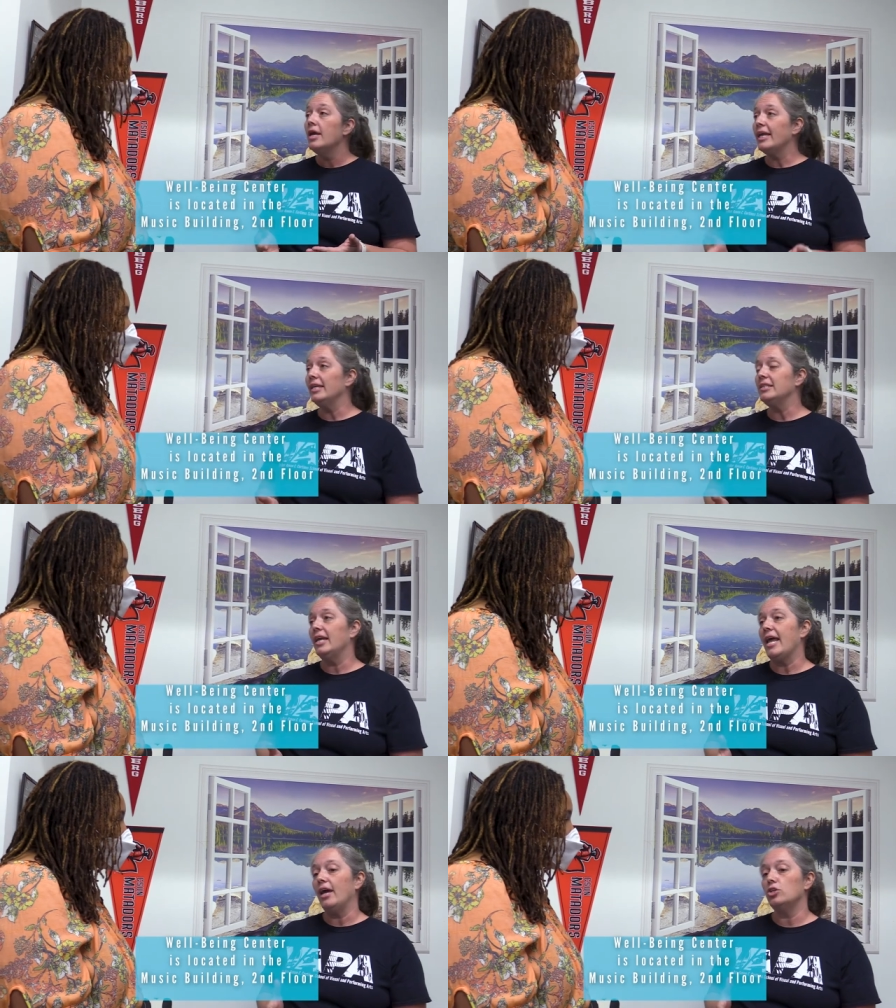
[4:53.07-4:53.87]
Kids
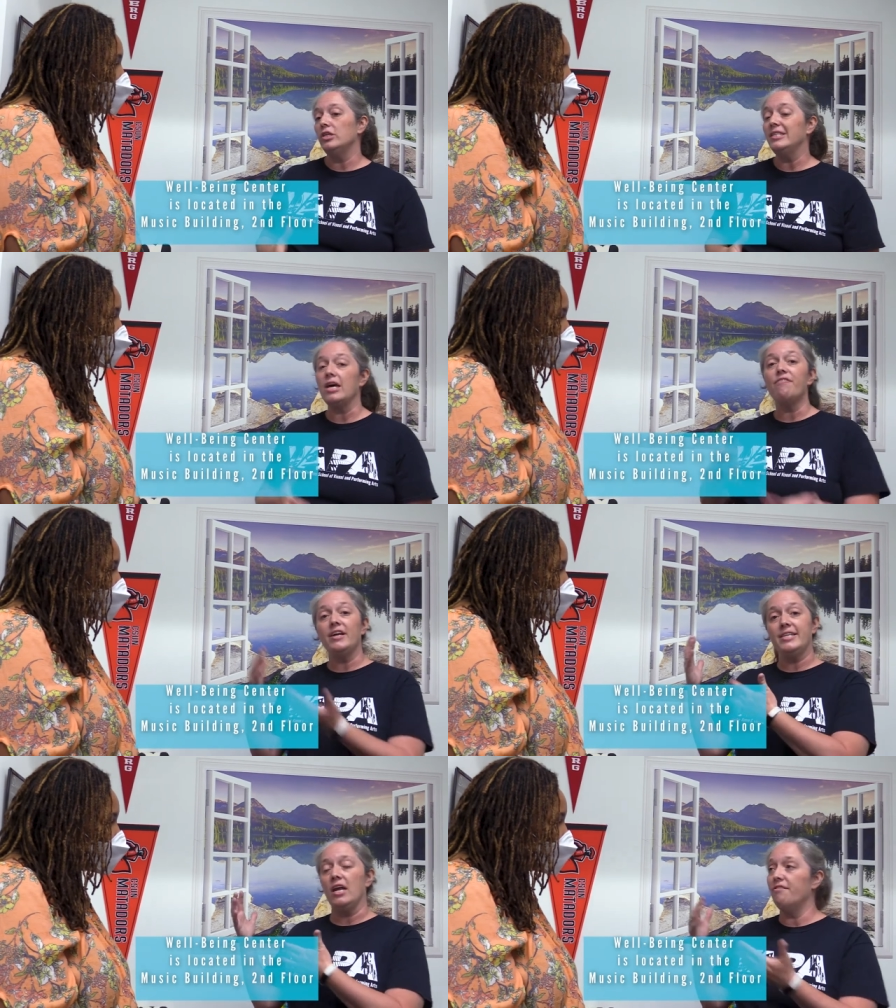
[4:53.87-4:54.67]
can actually
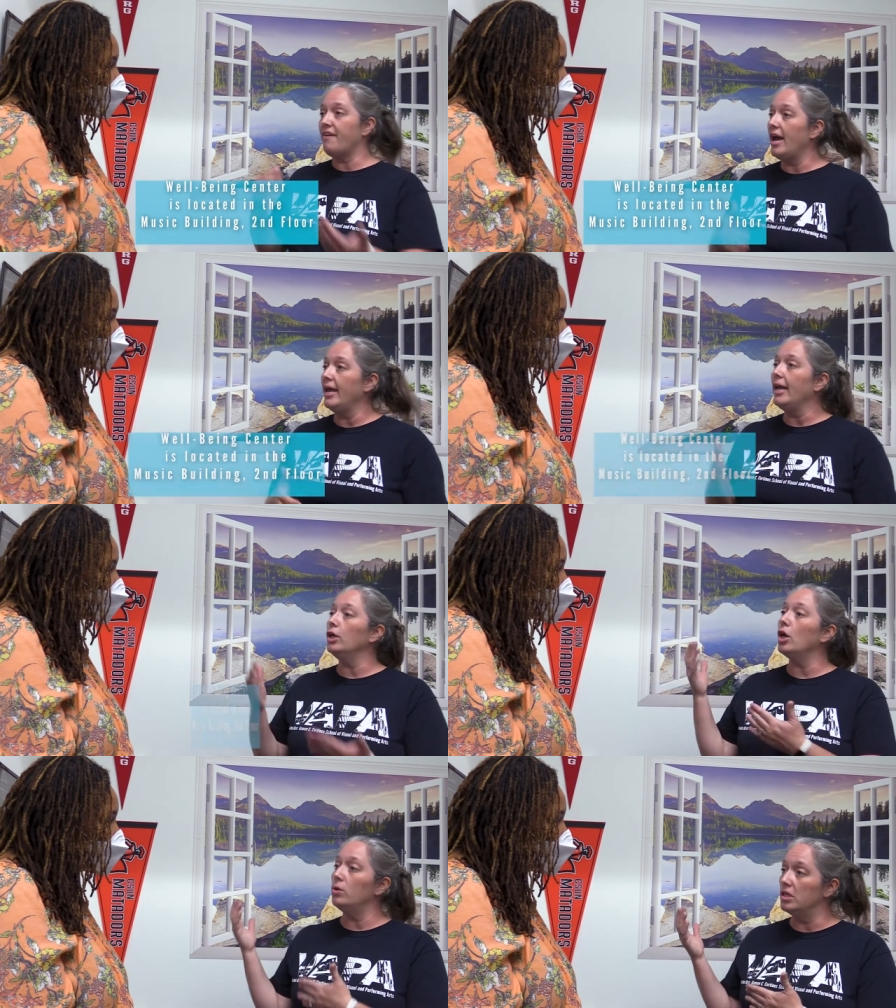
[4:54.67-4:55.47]
self-identify
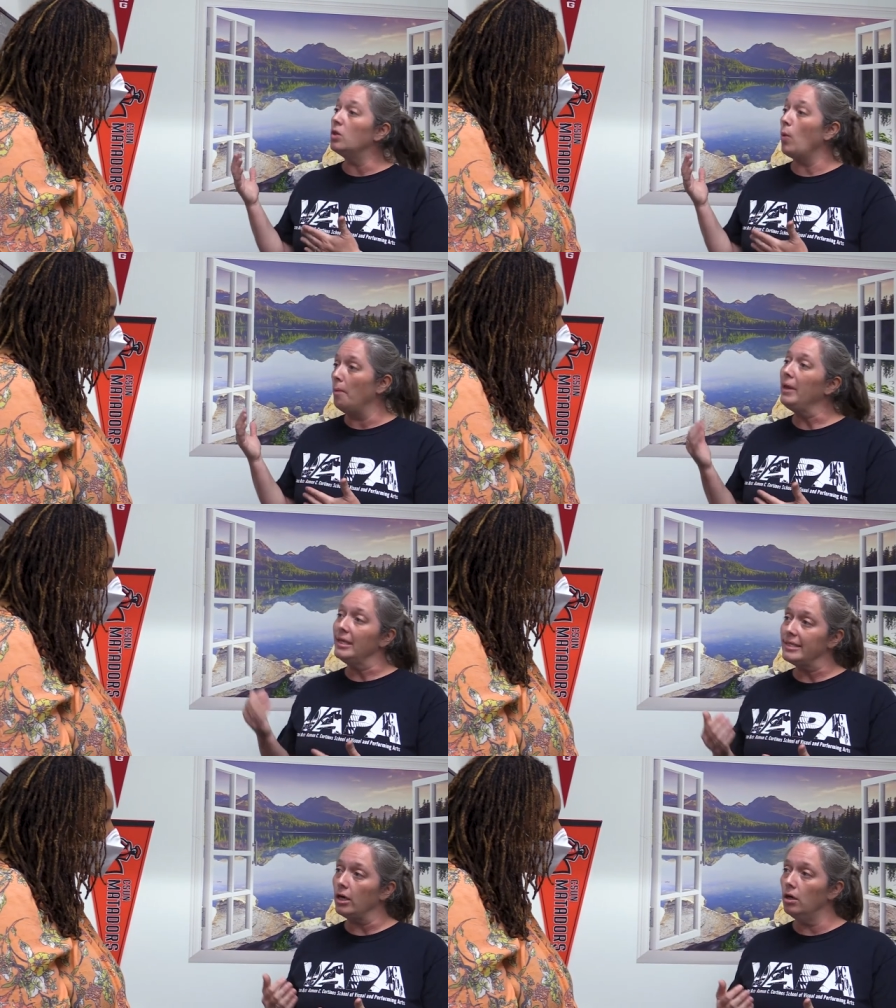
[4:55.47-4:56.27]
and go to the
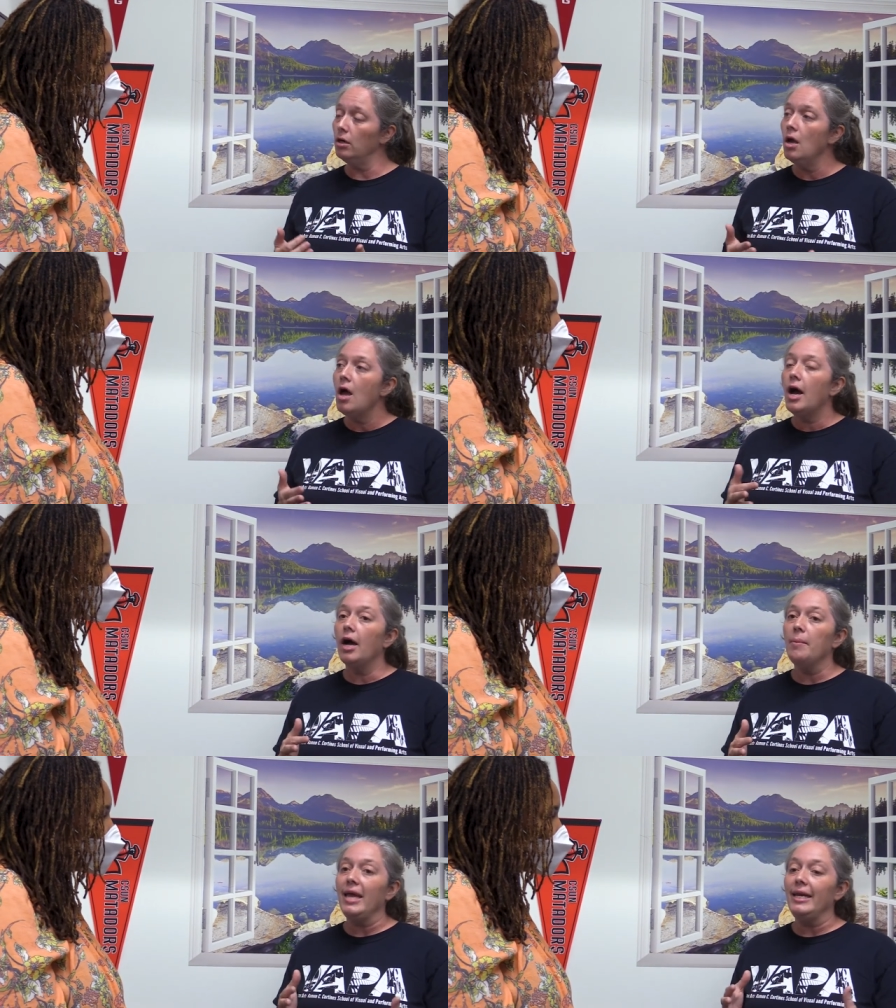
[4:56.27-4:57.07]
well-being Center, mm -hmm.
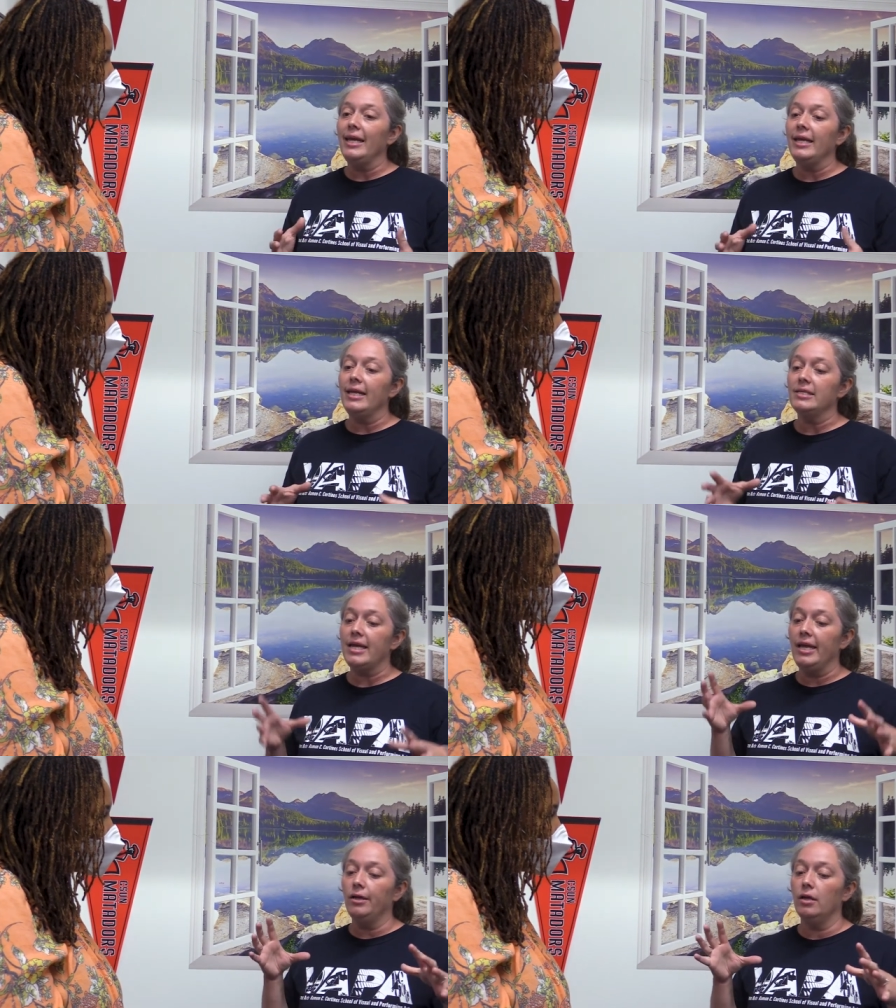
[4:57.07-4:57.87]
um, and it is
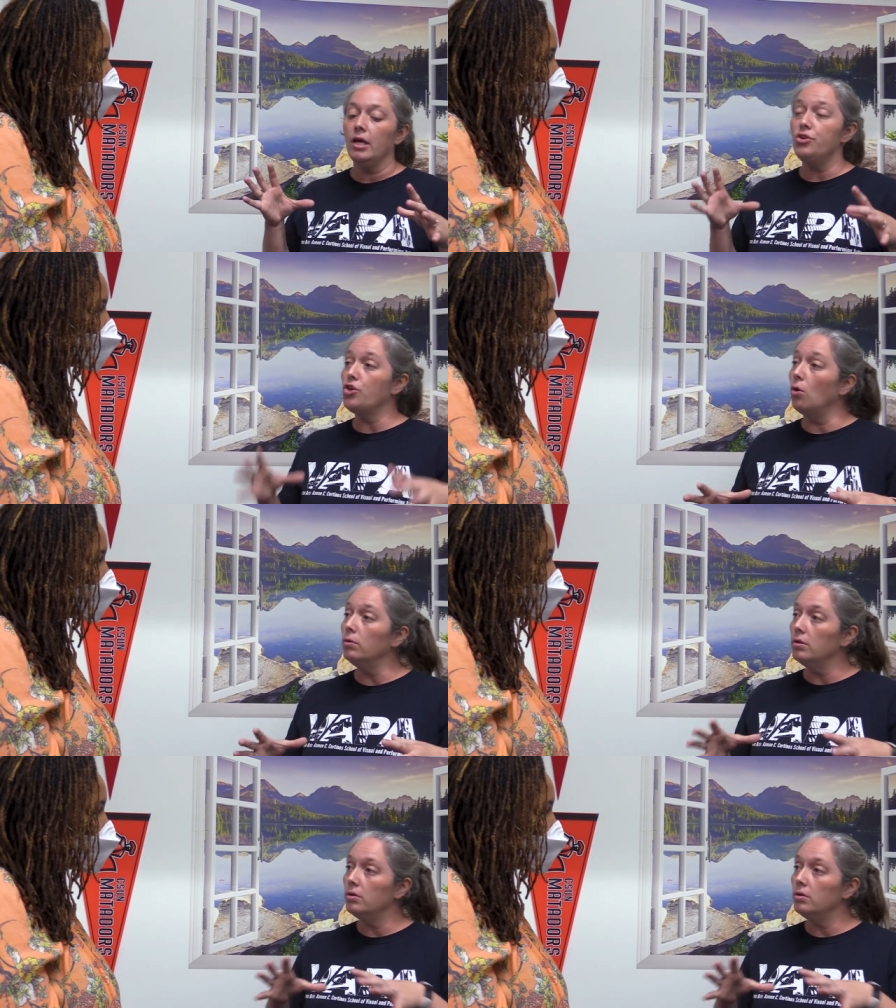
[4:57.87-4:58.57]
a adult